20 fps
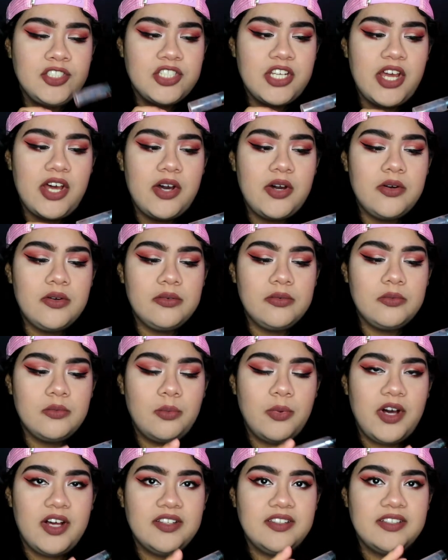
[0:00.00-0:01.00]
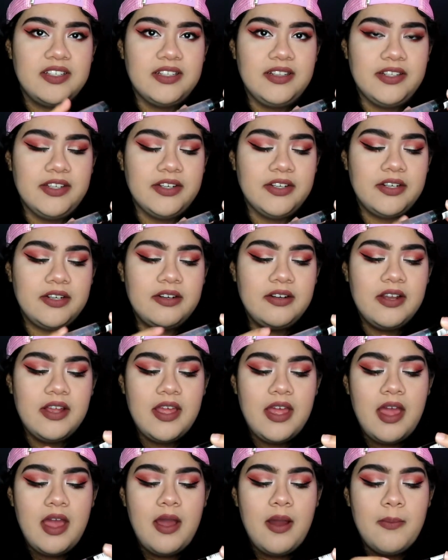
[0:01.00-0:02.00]
gel was clear,
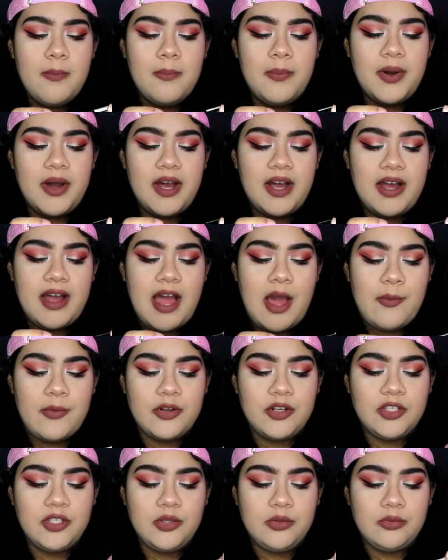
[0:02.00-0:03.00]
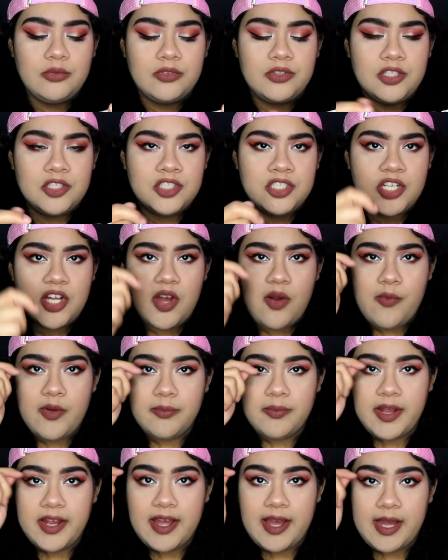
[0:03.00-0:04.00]
but I would use the gel
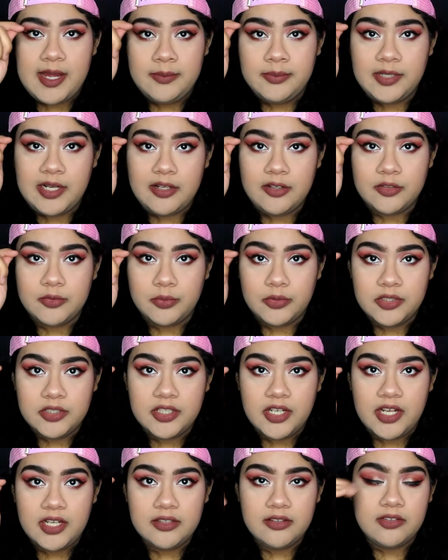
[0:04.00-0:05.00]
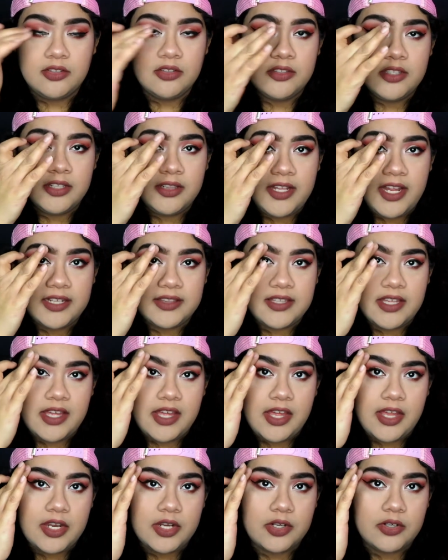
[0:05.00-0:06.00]
when my eyebrows were done, so then like the
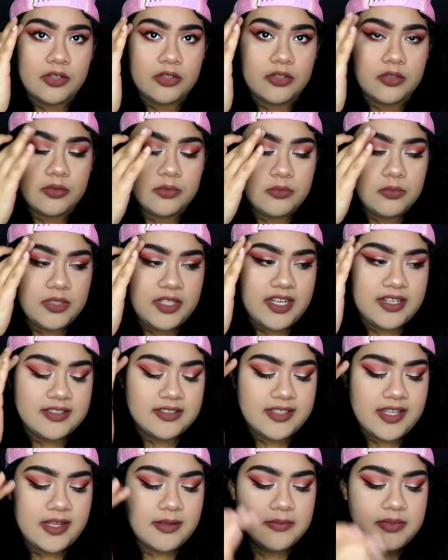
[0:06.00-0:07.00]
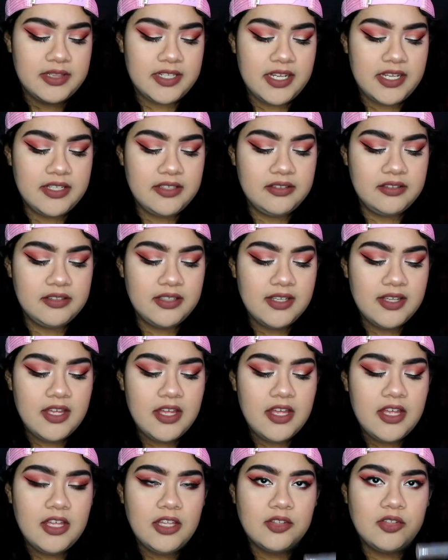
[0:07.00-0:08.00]
hairs will like stay in place.
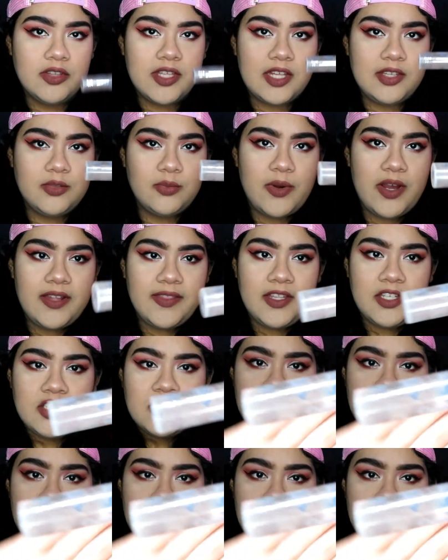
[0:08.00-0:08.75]
So that's why the